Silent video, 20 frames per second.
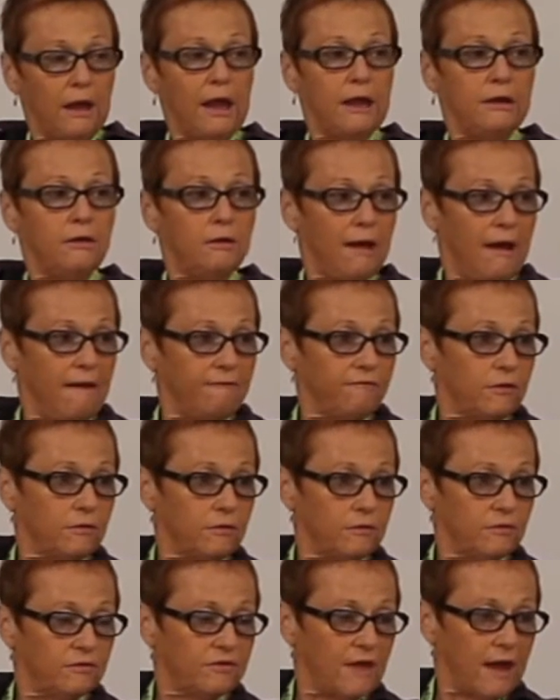and you have to
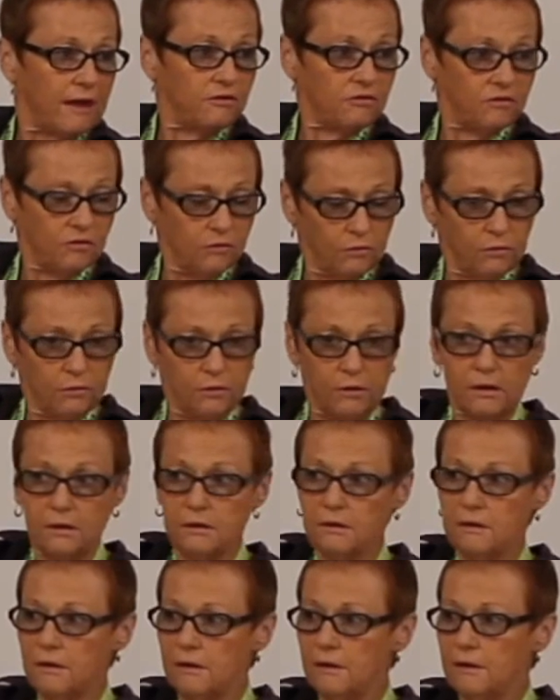use that
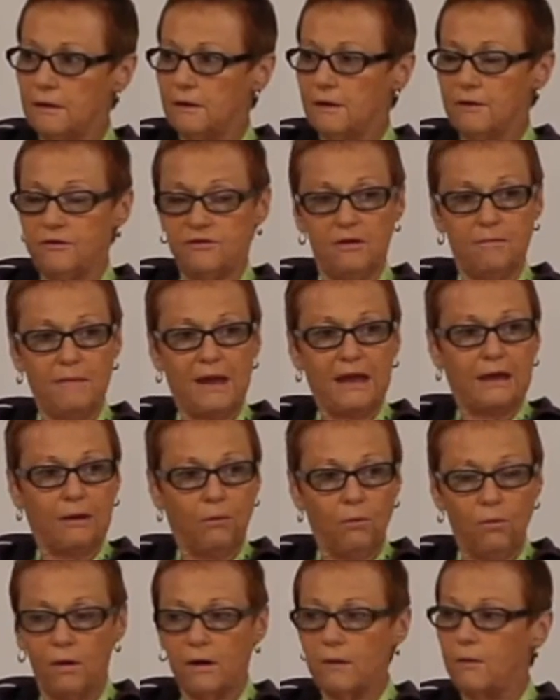tool to to make
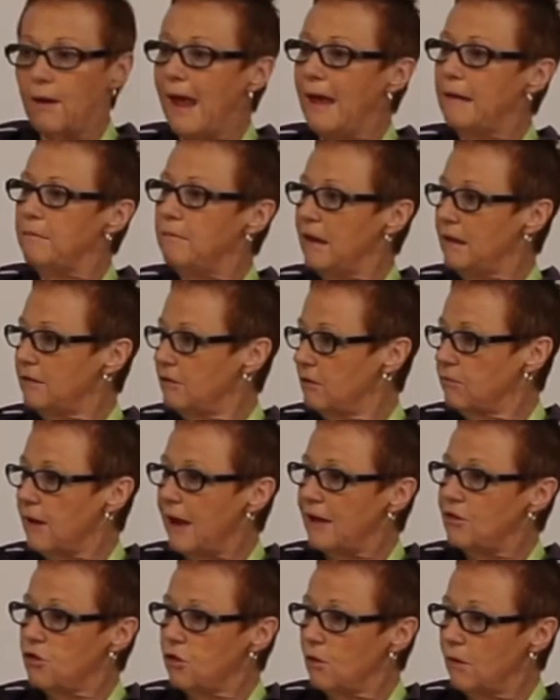it work and make the
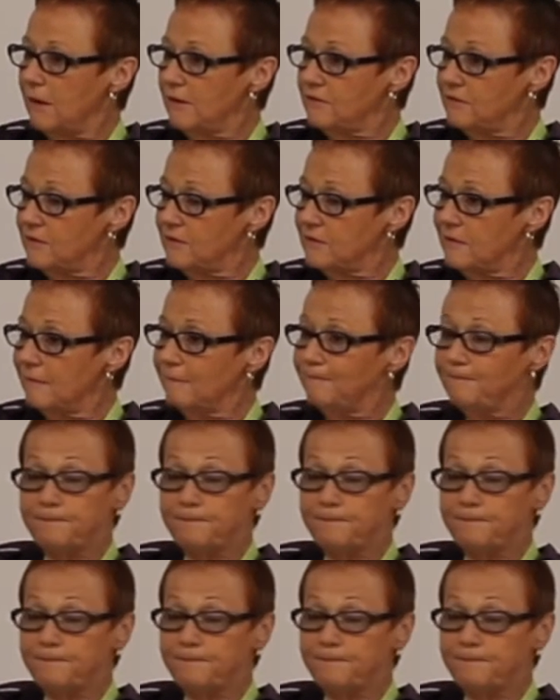right choices.